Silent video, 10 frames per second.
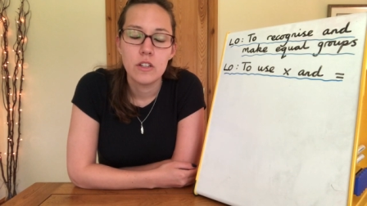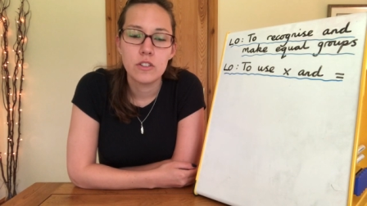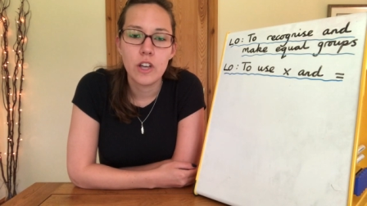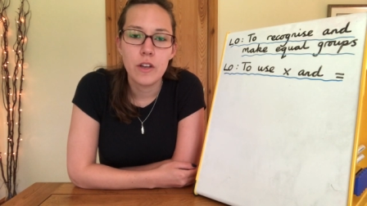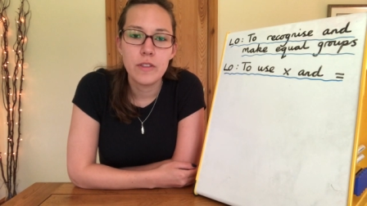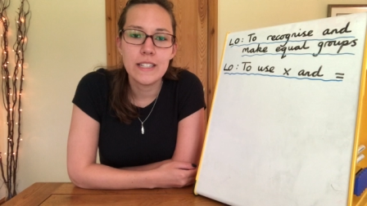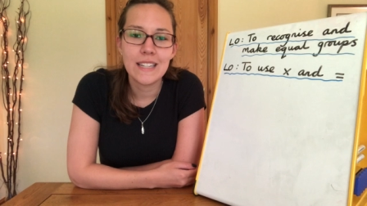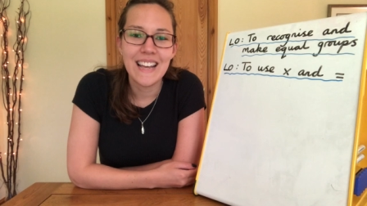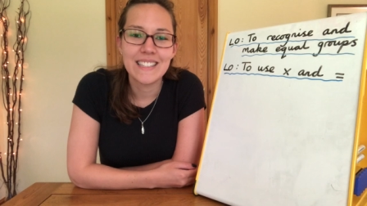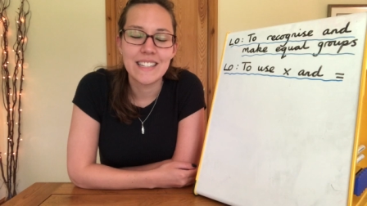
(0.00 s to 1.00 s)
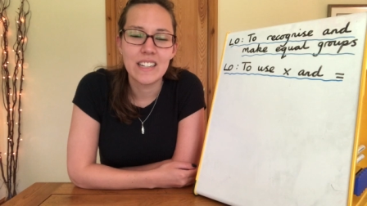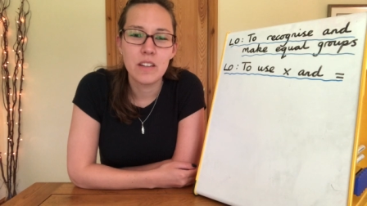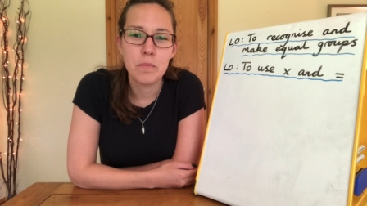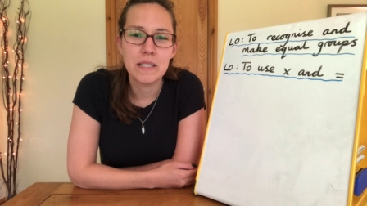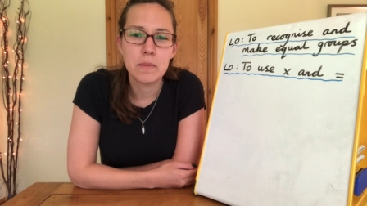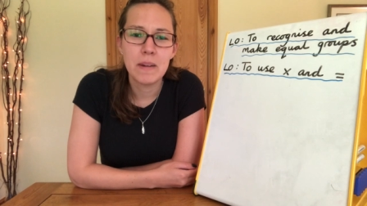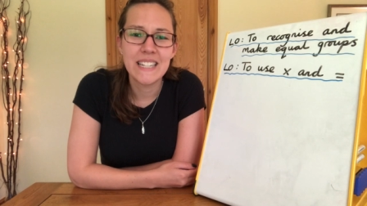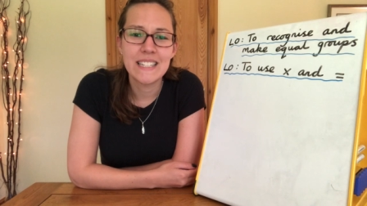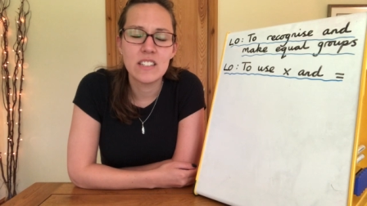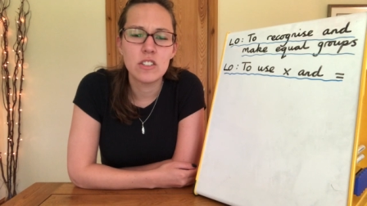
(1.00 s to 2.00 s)
So this lesson can be
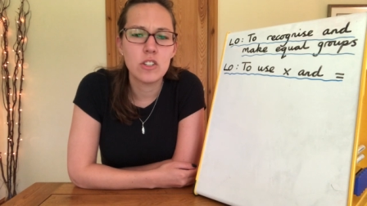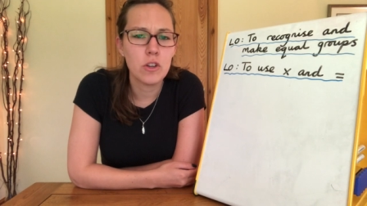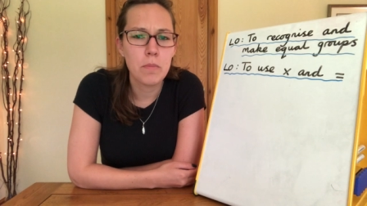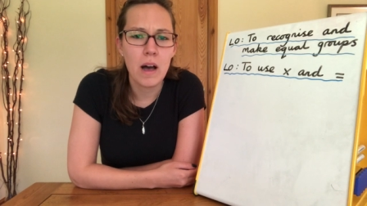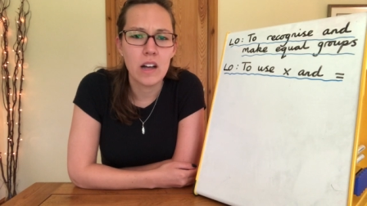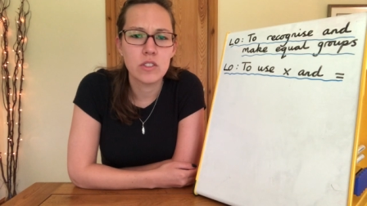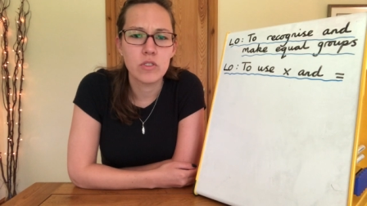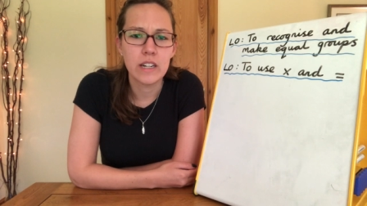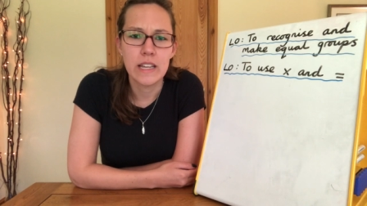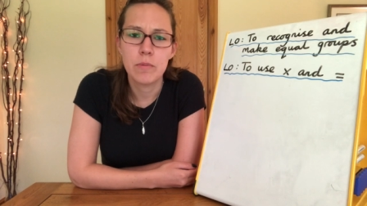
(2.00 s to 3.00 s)
split into two parts really,